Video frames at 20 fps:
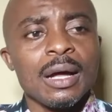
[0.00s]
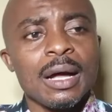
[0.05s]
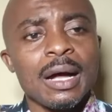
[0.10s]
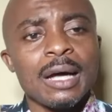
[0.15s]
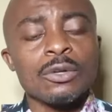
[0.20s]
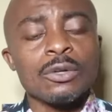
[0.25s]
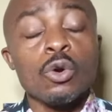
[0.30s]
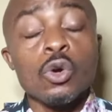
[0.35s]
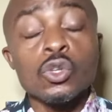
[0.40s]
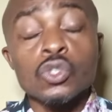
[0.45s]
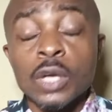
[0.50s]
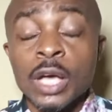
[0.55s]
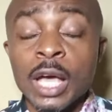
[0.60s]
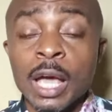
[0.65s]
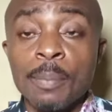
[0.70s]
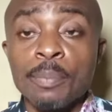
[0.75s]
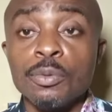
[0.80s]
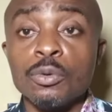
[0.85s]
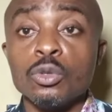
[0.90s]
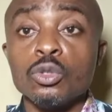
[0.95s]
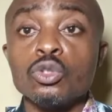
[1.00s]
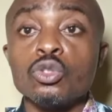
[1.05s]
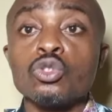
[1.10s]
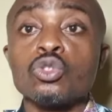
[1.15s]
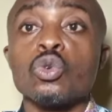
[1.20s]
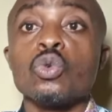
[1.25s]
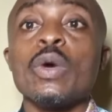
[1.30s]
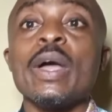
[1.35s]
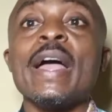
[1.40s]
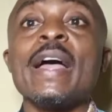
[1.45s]
and also help you
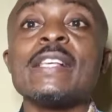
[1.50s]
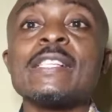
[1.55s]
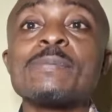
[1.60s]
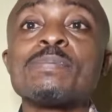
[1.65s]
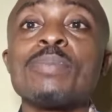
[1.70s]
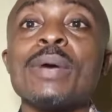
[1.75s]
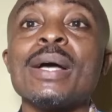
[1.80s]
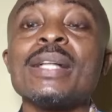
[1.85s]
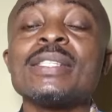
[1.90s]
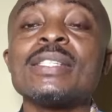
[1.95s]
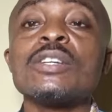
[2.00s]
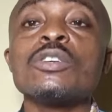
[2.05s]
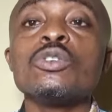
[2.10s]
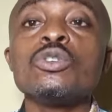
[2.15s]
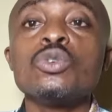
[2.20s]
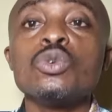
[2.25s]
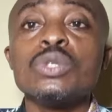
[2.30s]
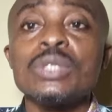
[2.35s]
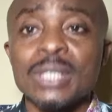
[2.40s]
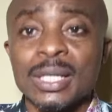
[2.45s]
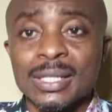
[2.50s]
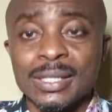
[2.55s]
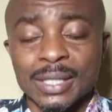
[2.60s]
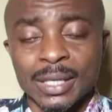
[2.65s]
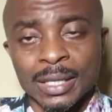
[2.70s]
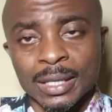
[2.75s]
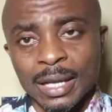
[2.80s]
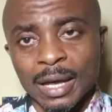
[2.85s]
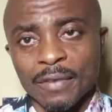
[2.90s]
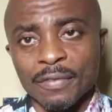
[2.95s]
to expect good
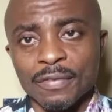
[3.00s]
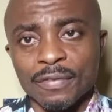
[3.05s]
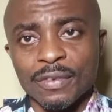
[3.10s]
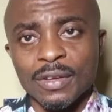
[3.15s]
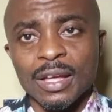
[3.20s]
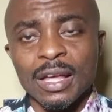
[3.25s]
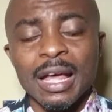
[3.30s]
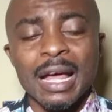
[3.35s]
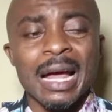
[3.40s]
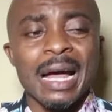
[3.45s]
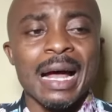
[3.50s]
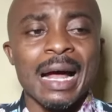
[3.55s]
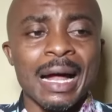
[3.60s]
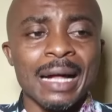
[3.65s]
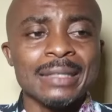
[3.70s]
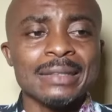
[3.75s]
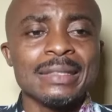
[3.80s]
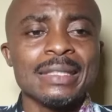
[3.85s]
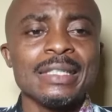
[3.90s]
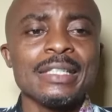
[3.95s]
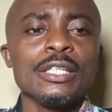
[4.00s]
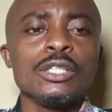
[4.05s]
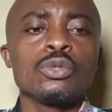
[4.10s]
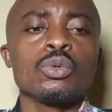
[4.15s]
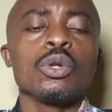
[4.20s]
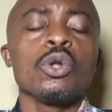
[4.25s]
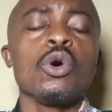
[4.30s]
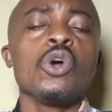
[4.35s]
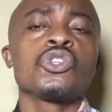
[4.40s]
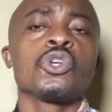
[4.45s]
things in life. And
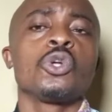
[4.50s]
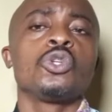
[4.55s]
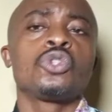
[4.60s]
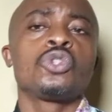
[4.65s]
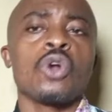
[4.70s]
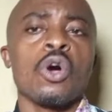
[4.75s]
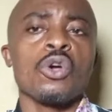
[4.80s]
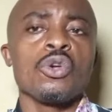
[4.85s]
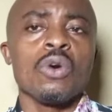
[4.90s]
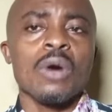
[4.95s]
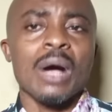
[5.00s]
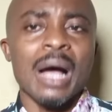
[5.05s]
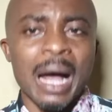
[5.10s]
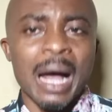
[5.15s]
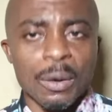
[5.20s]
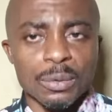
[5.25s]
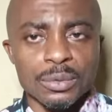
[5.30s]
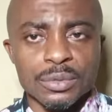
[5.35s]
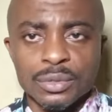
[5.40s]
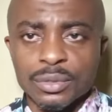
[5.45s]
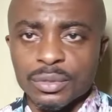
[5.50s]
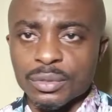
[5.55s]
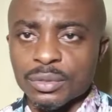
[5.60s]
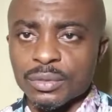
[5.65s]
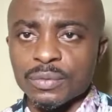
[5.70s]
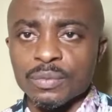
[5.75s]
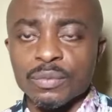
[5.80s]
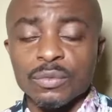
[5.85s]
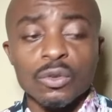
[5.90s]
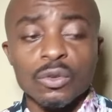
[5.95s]
it will also draw you out
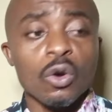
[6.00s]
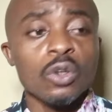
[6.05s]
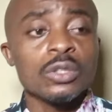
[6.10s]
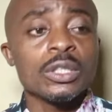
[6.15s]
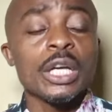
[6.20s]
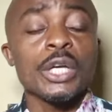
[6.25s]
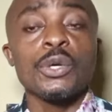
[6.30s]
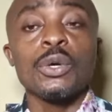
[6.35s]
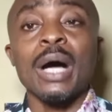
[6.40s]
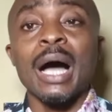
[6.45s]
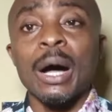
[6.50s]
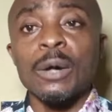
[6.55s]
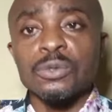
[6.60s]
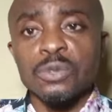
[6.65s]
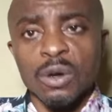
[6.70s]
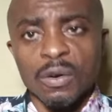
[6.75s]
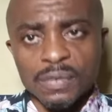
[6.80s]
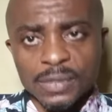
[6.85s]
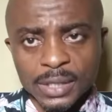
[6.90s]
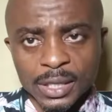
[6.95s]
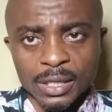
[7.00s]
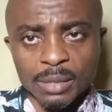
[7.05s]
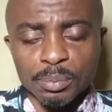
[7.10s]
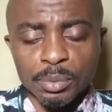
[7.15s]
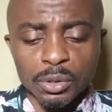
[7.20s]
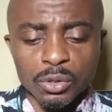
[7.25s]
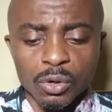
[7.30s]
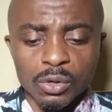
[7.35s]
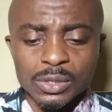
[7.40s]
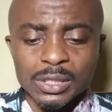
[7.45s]
or take you out of sin
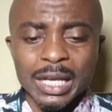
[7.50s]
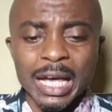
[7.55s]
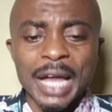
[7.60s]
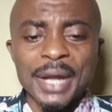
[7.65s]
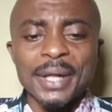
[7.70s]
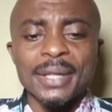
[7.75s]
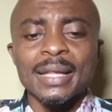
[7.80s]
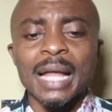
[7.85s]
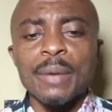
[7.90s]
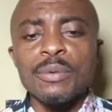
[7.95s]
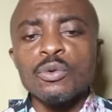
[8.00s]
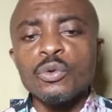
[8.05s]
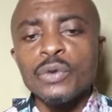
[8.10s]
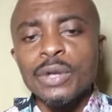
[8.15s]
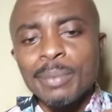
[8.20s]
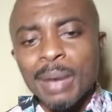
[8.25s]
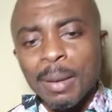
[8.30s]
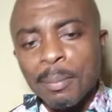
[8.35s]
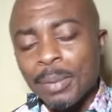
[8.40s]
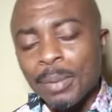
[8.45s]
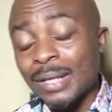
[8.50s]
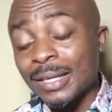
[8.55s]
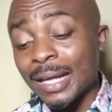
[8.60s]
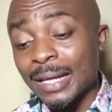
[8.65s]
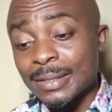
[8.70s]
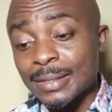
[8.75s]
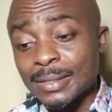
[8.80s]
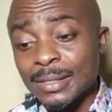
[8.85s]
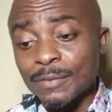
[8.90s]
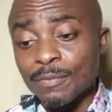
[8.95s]
because anytime you remember
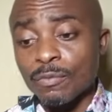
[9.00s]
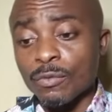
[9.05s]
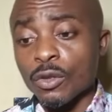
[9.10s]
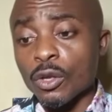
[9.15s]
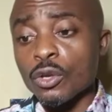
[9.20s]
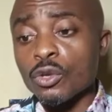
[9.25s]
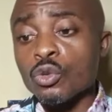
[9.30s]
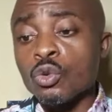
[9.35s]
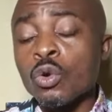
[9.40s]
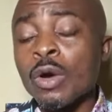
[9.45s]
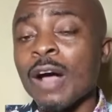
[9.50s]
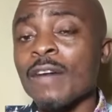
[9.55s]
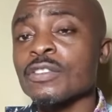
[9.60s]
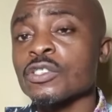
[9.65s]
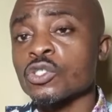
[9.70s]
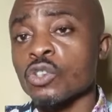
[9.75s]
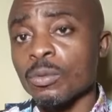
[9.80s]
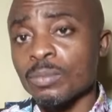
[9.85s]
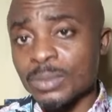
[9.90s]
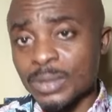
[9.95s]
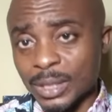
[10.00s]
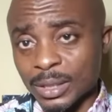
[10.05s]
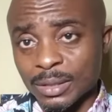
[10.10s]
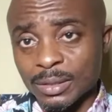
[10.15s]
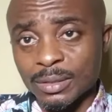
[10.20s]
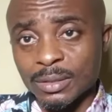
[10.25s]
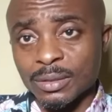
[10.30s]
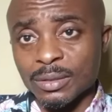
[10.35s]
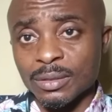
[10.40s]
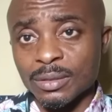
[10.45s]
that you have
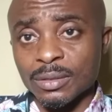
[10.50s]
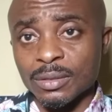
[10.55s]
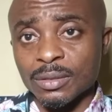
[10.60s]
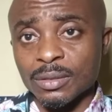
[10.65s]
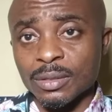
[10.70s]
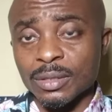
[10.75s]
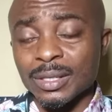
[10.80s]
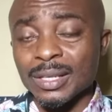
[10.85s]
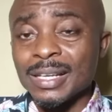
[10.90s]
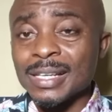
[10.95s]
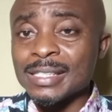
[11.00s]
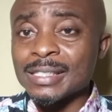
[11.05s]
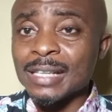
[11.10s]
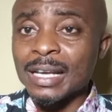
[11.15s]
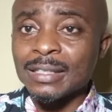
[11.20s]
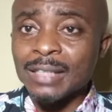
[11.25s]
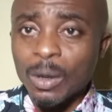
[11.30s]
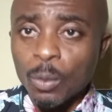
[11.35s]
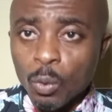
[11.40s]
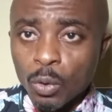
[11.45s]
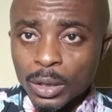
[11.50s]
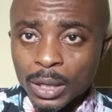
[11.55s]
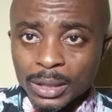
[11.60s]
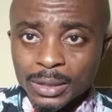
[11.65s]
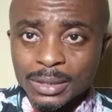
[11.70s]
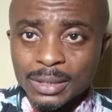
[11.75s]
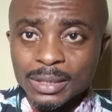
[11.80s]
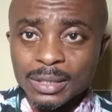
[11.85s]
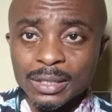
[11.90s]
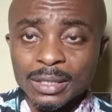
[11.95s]
something inside your
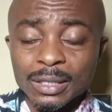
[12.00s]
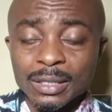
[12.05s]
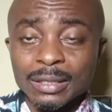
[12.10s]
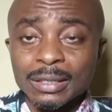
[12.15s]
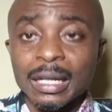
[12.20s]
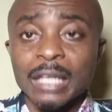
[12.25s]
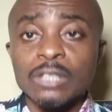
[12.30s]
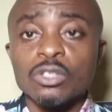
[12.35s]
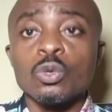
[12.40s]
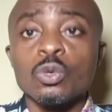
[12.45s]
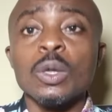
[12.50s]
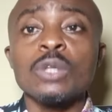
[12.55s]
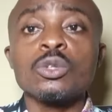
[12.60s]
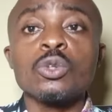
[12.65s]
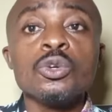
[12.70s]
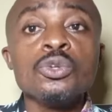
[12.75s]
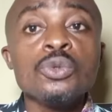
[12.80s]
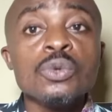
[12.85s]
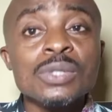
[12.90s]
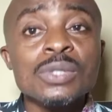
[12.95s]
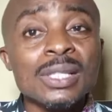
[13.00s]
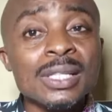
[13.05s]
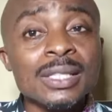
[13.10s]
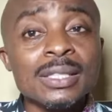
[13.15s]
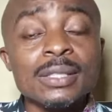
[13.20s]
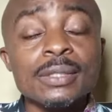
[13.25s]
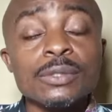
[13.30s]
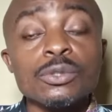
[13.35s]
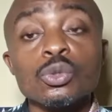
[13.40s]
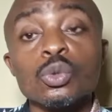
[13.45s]
wallet that you want to use
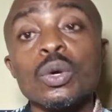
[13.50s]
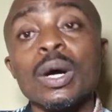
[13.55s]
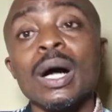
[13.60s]
it to